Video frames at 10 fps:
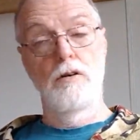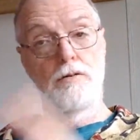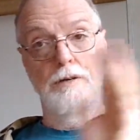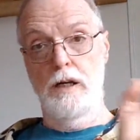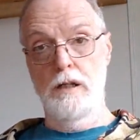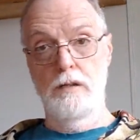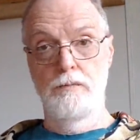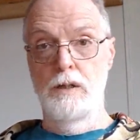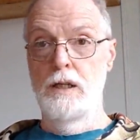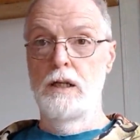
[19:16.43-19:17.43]
Fine.
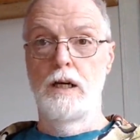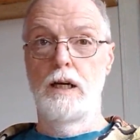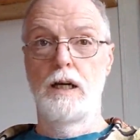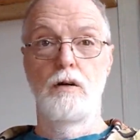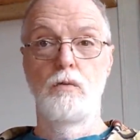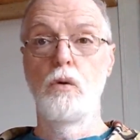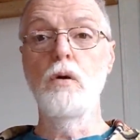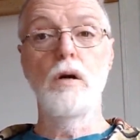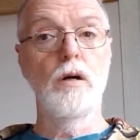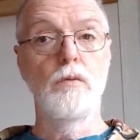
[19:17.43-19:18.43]

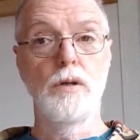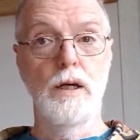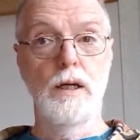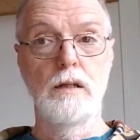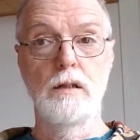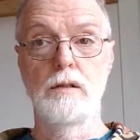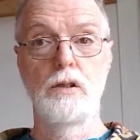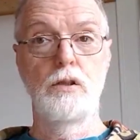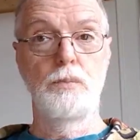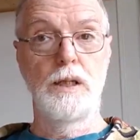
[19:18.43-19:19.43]
Won't argue with that. They
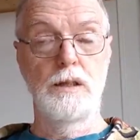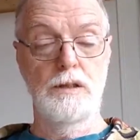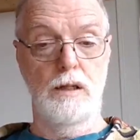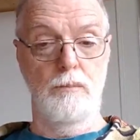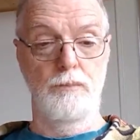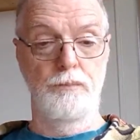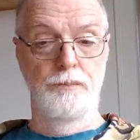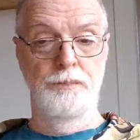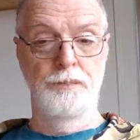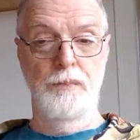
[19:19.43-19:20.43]
do pay some,
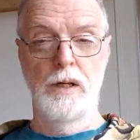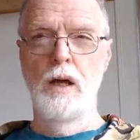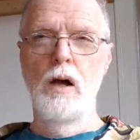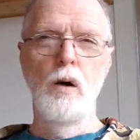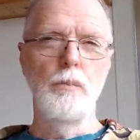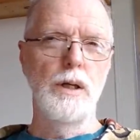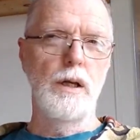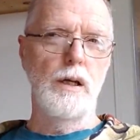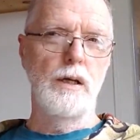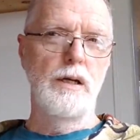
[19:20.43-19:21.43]
but
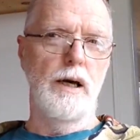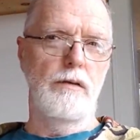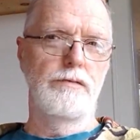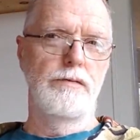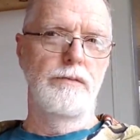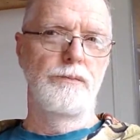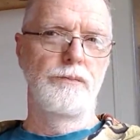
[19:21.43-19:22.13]
not enough.